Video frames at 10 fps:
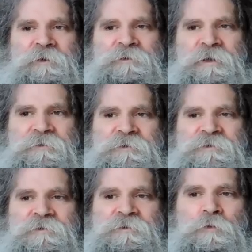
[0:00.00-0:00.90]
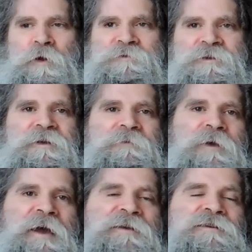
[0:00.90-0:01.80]
Let's get the website
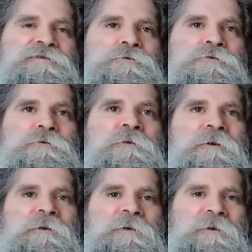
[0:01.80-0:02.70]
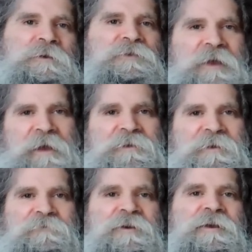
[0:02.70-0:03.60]
back to the
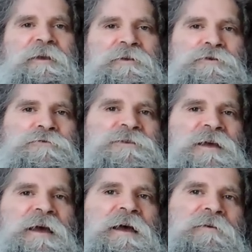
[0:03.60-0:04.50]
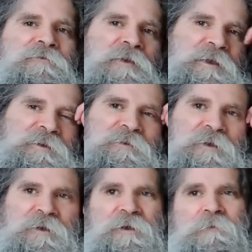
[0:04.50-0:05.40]
activity it used to have,
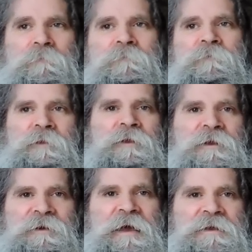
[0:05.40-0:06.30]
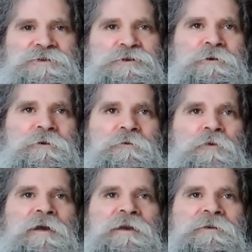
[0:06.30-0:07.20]
last year,
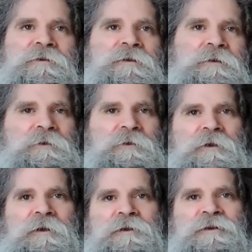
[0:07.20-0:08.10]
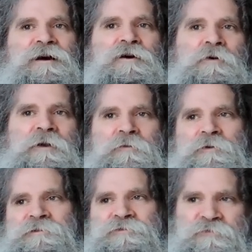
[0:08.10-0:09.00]
when it
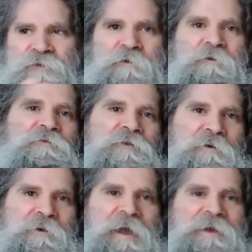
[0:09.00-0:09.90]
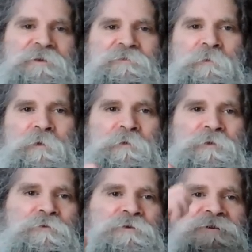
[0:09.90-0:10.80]
was very, very active.
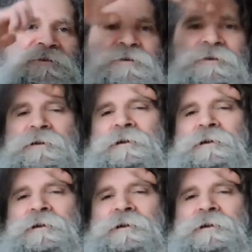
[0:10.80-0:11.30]
There was